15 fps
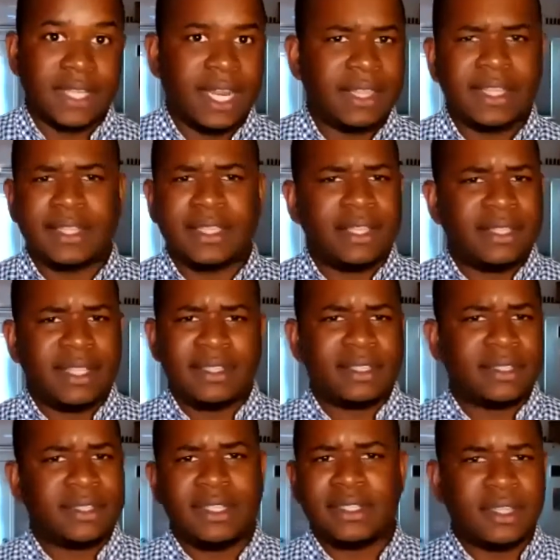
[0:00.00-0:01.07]
And I think that
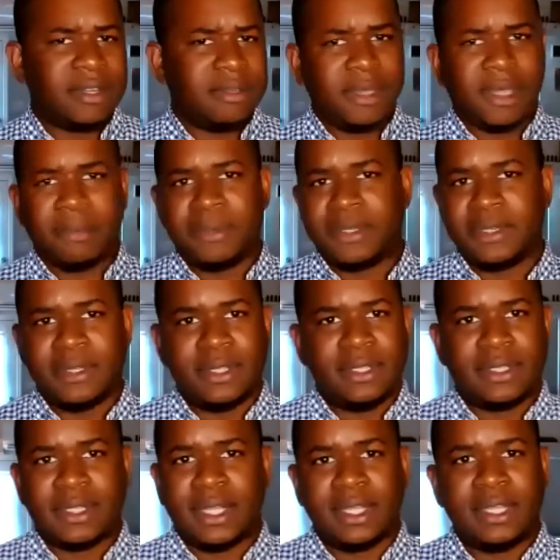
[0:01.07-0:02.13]
there's going to be
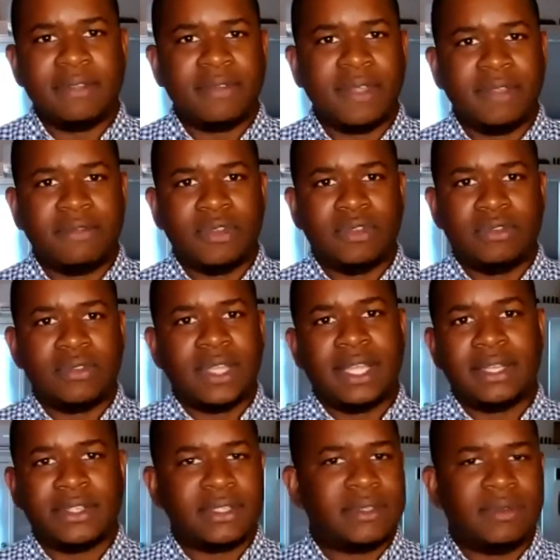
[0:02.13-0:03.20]
opportunities if you do
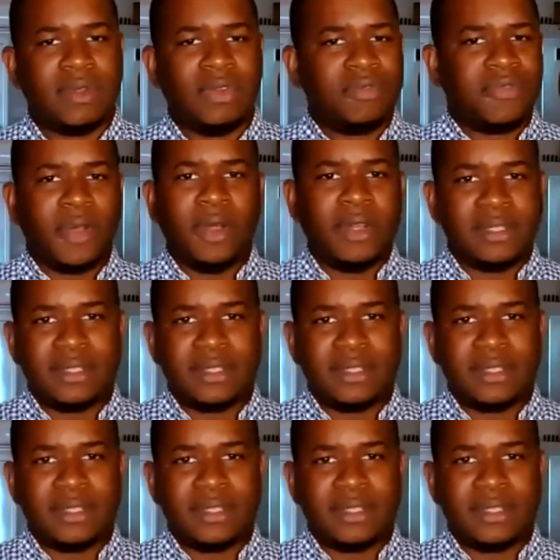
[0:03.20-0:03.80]
that. Just don't fall